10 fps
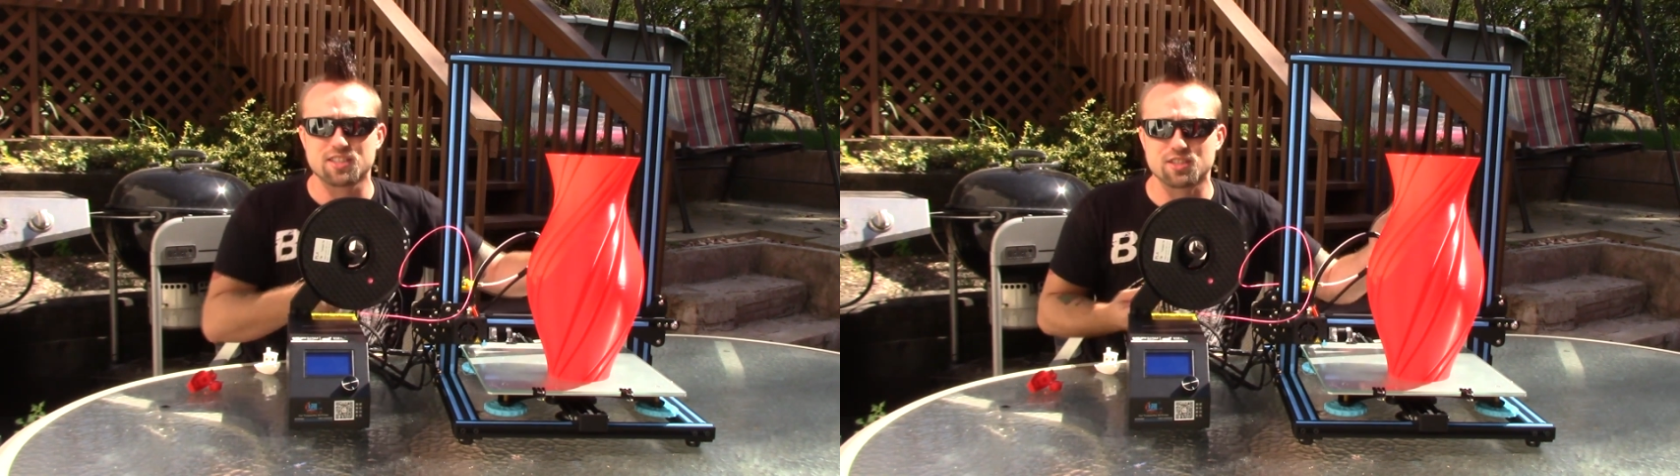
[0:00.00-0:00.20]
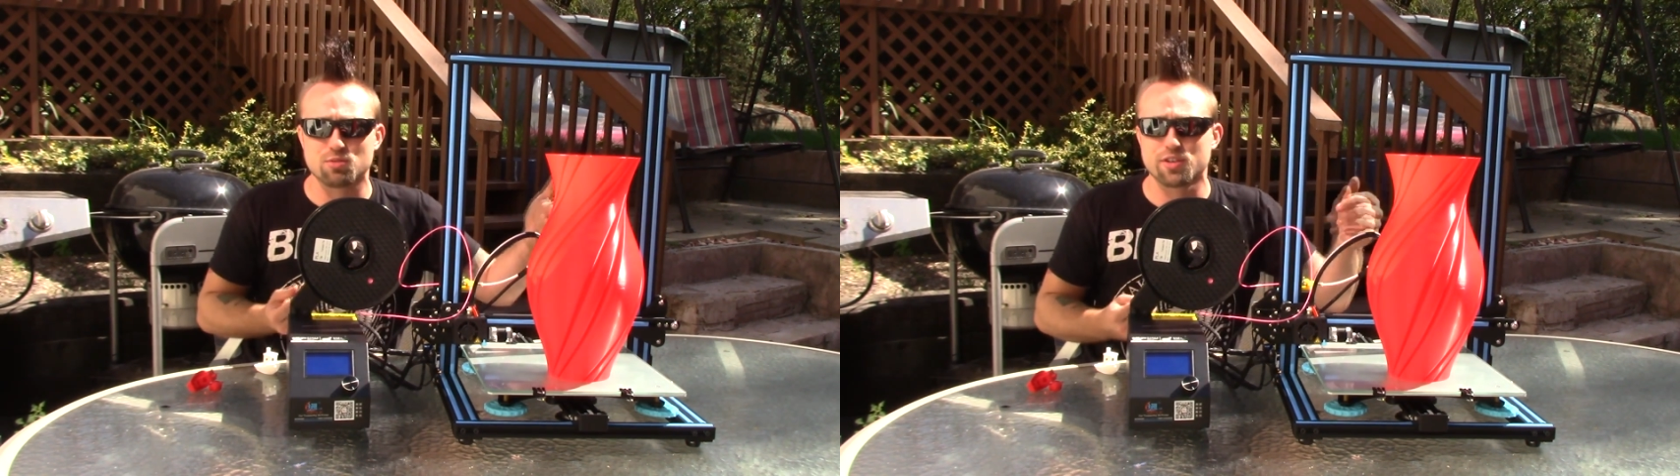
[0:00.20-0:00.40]

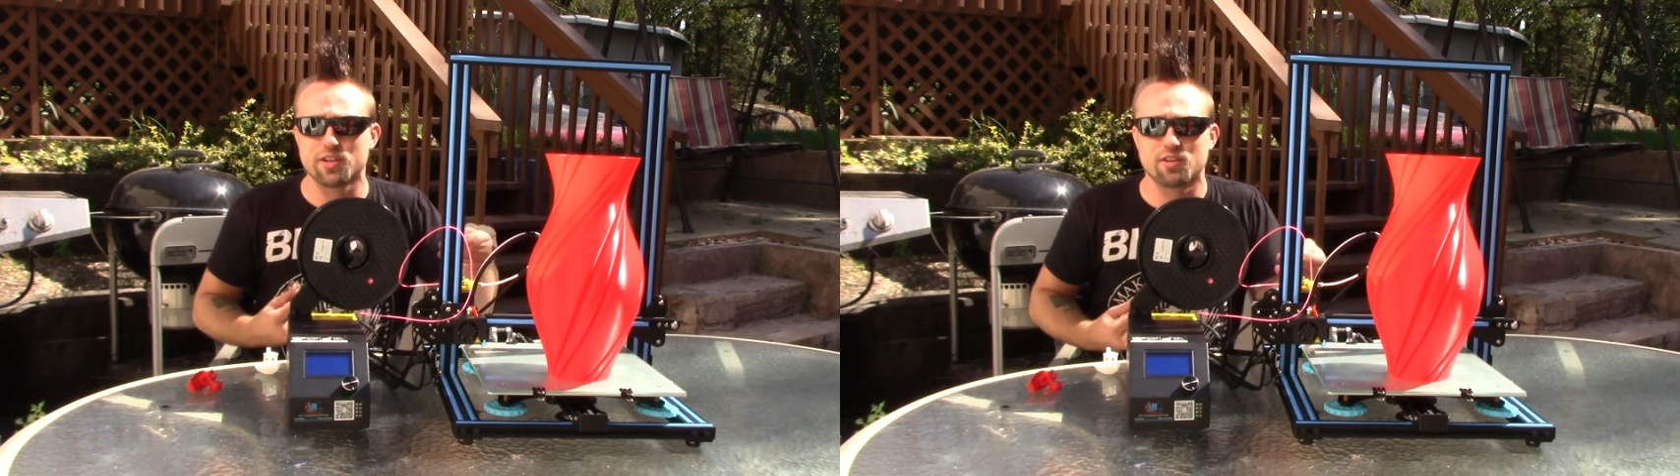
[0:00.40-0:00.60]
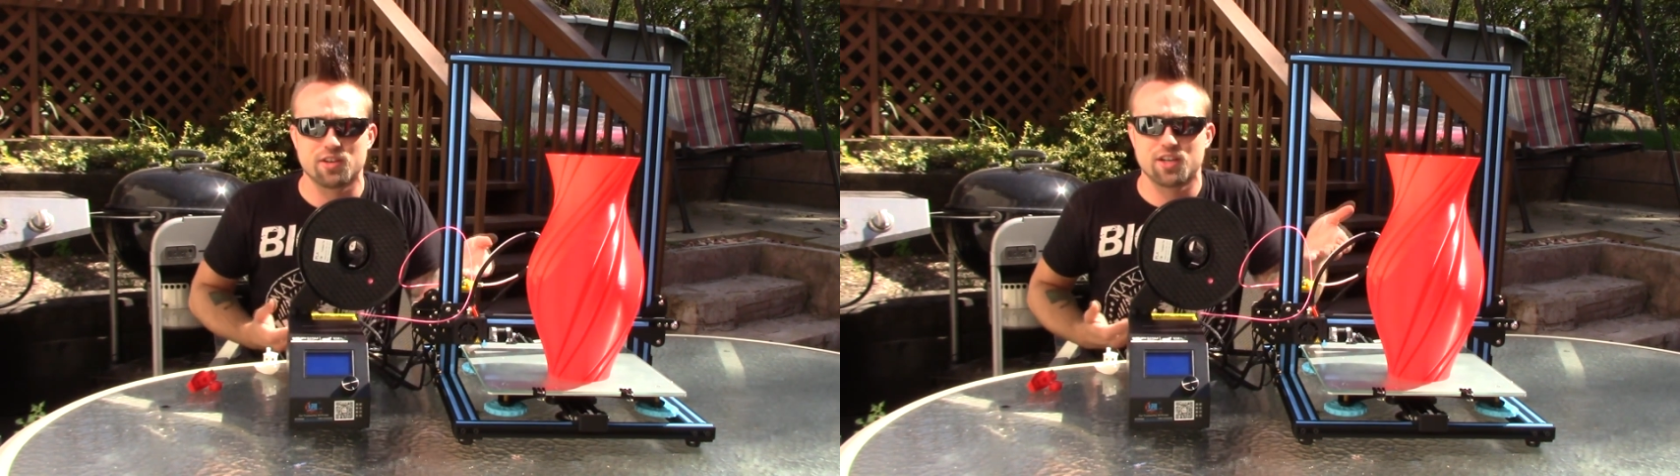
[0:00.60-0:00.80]
This one,
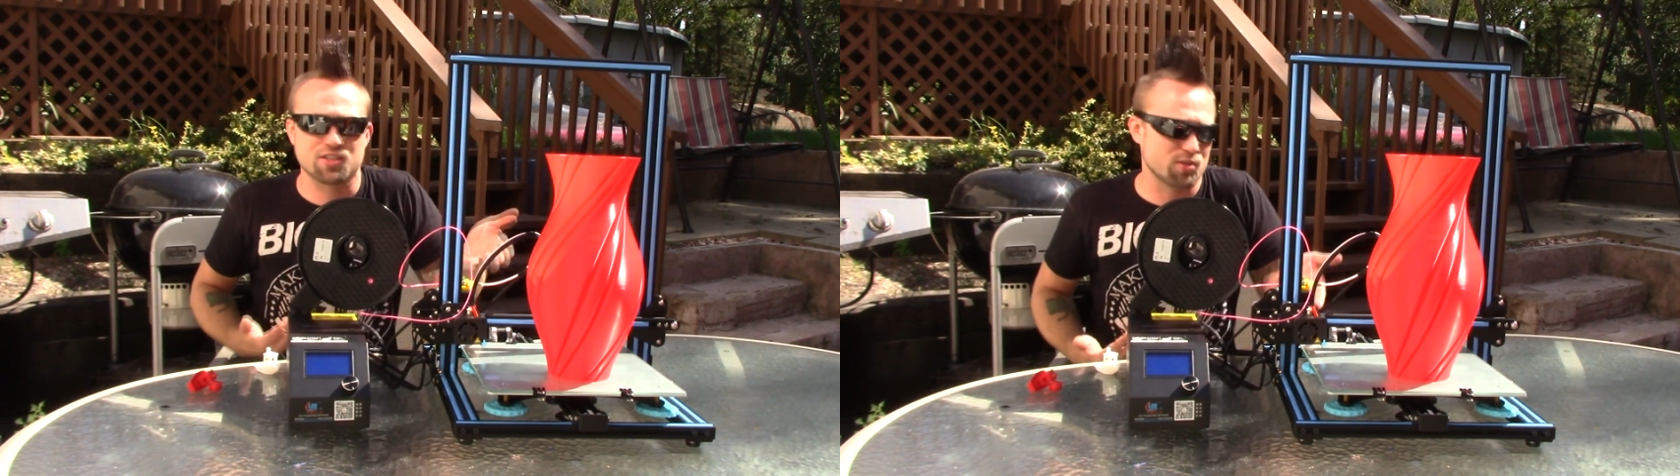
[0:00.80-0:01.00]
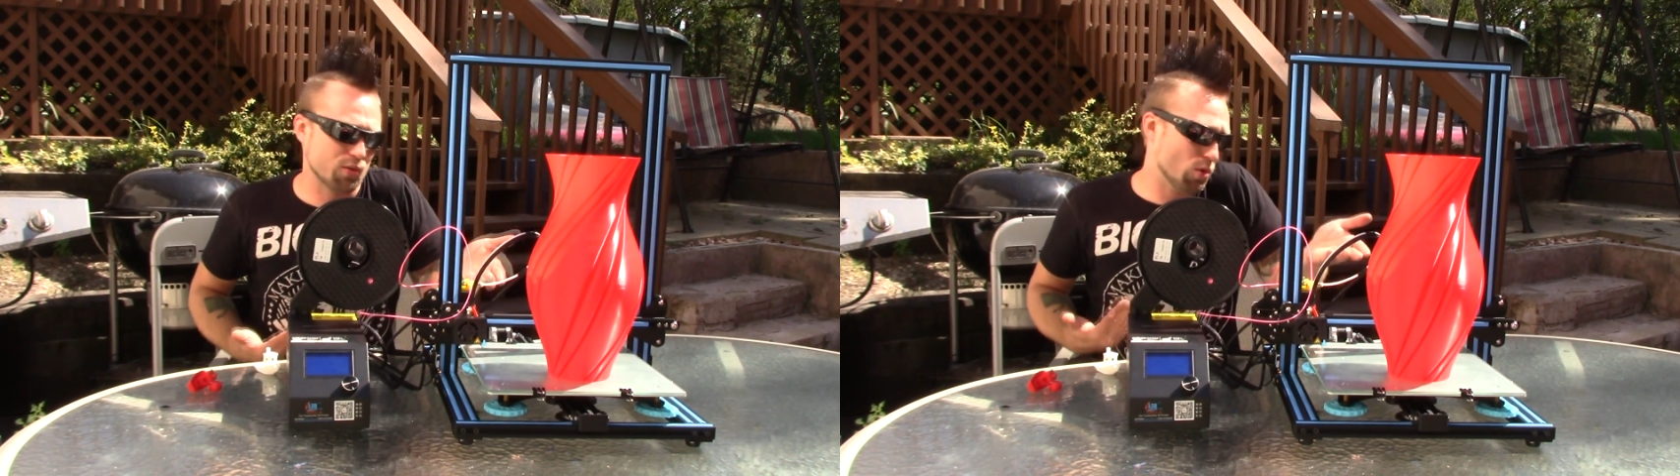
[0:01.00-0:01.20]
you know, it's
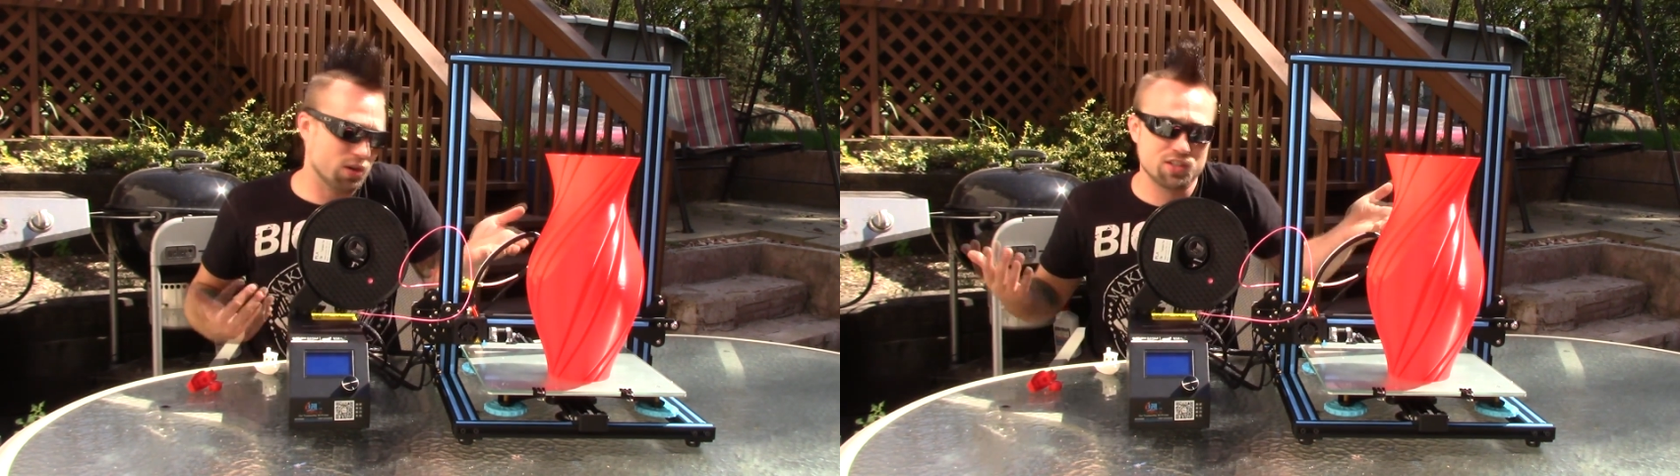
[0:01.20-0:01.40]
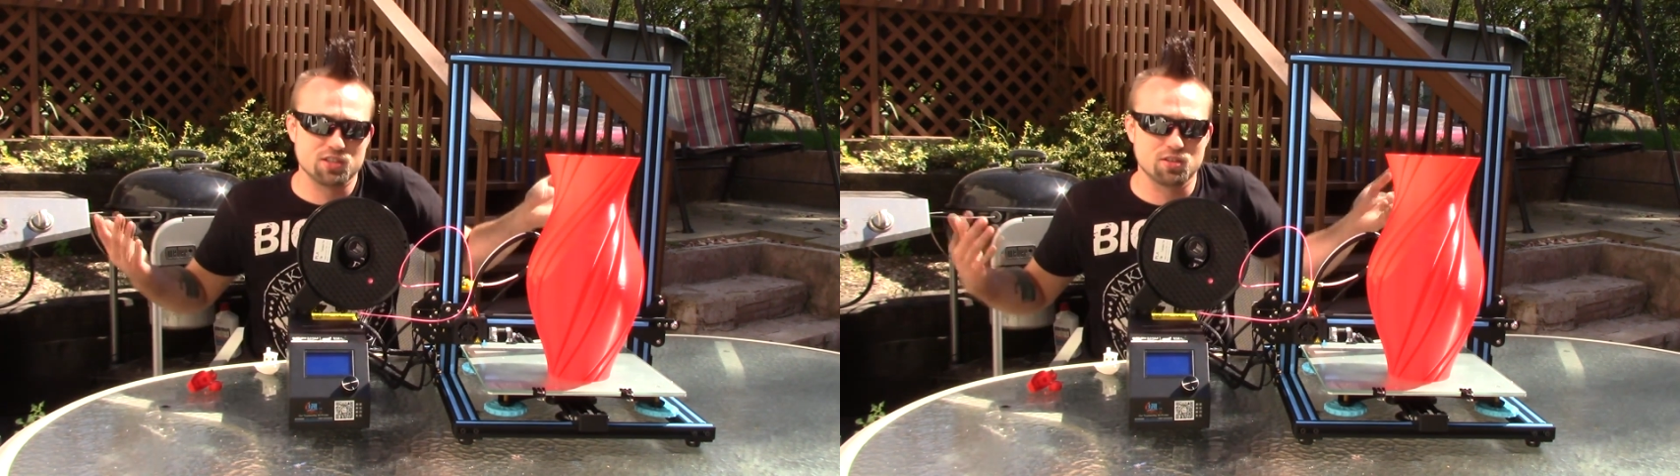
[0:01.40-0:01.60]
only
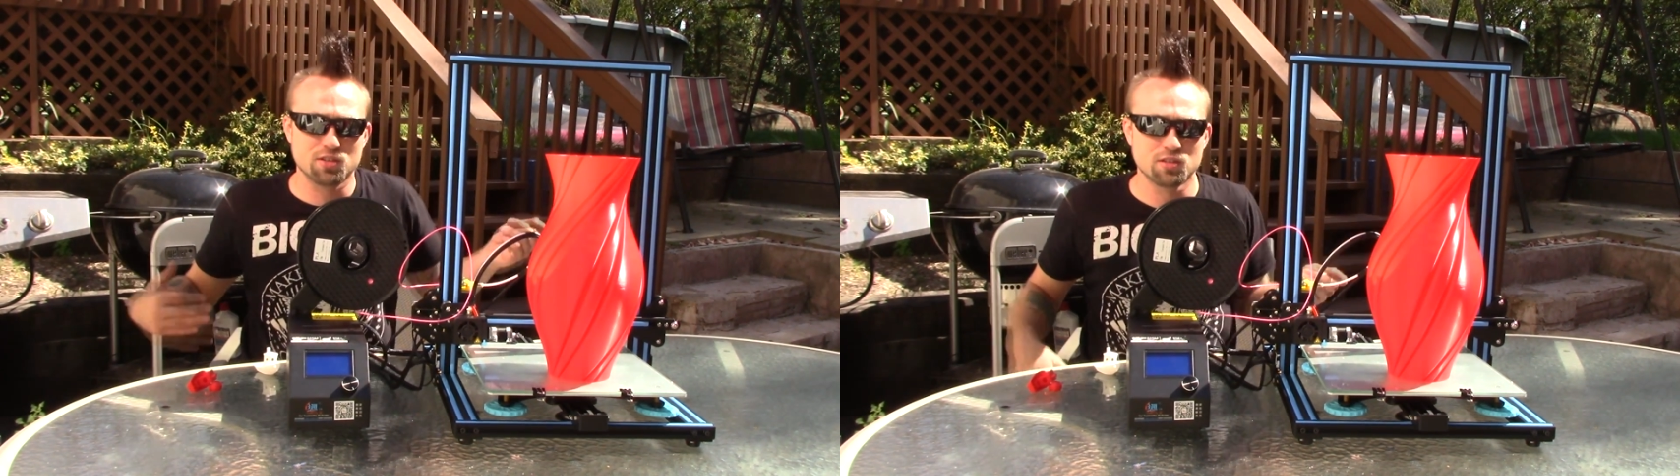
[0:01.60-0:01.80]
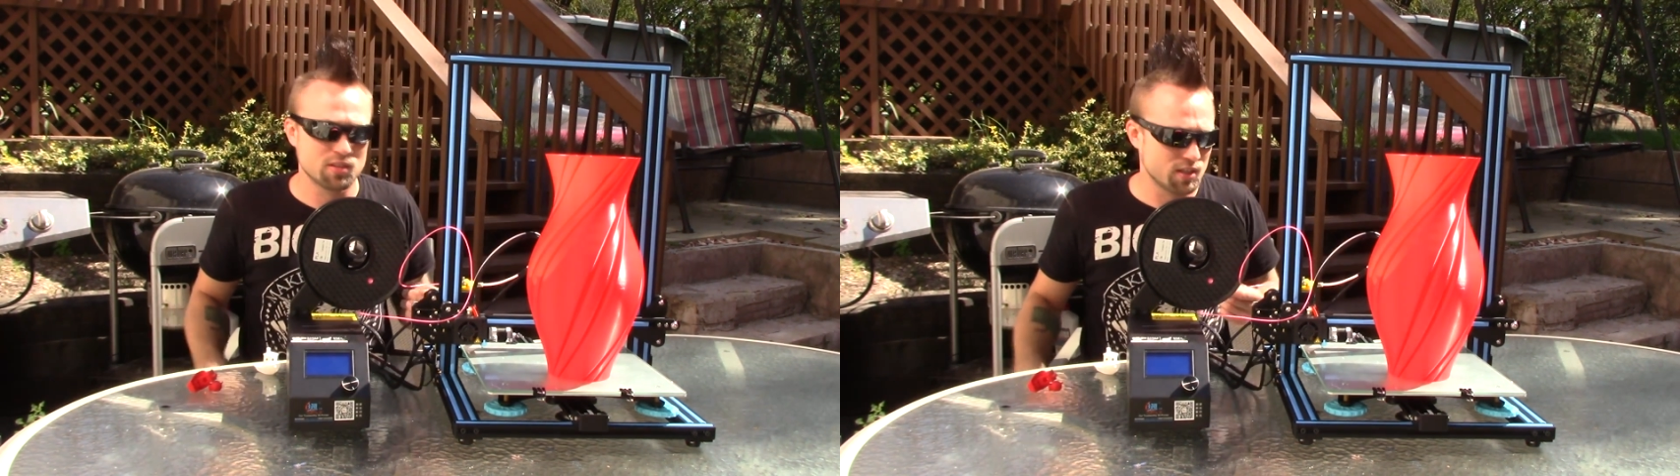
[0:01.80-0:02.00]
one, so